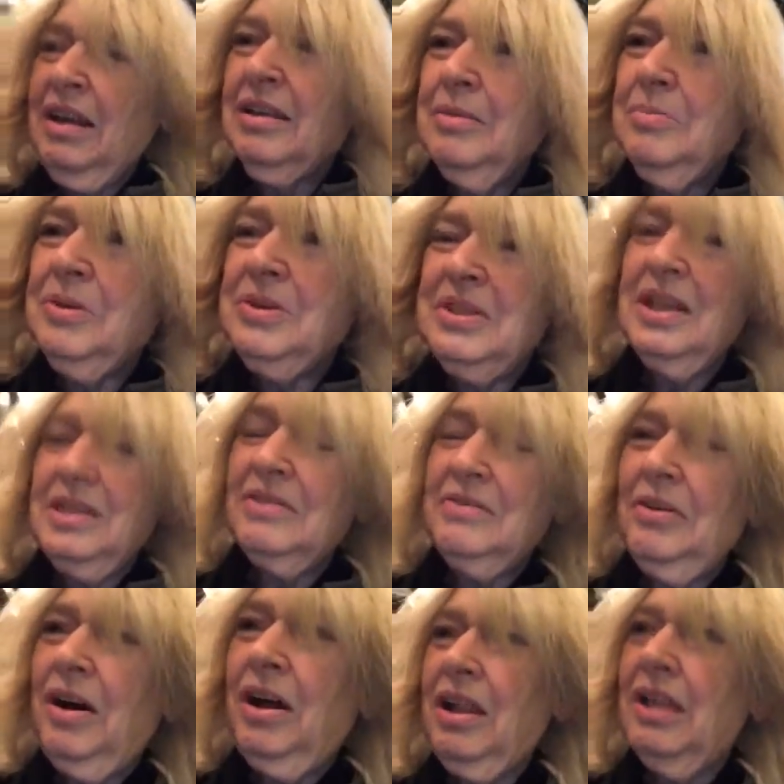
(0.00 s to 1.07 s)
Olympus has
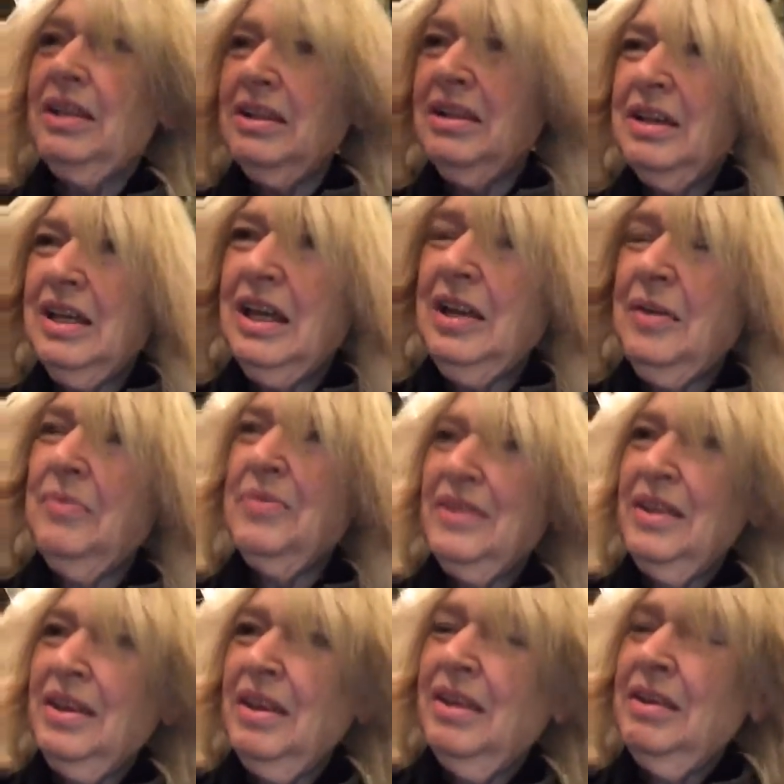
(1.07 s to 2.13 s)
fallen.
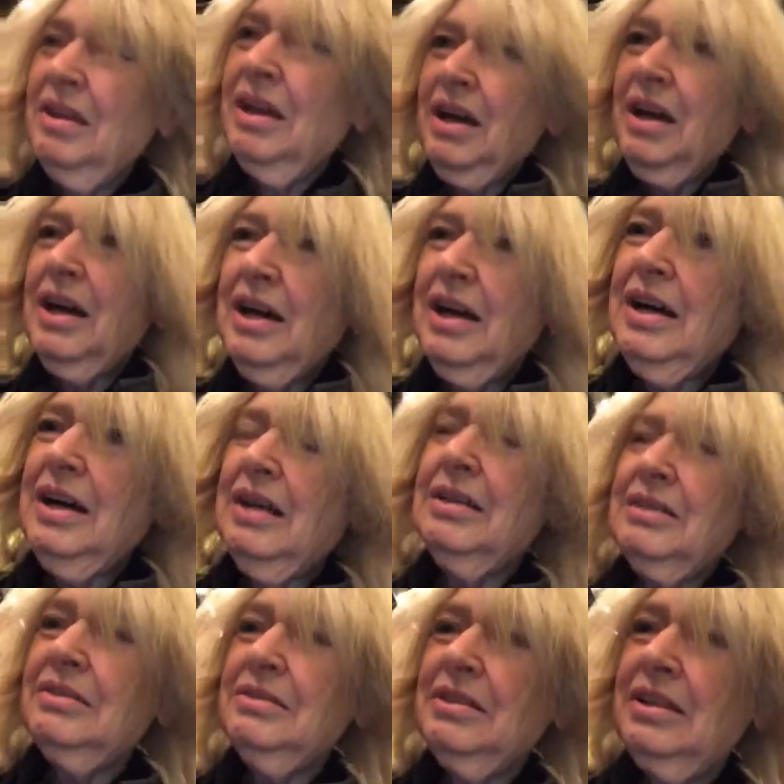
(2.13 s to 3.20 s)

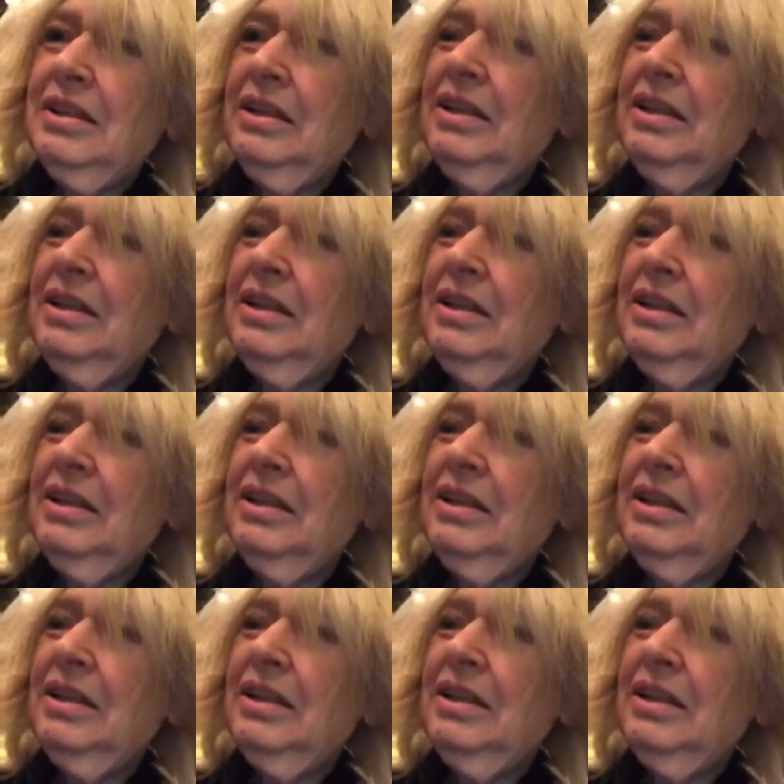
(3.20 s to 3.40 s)
Uh,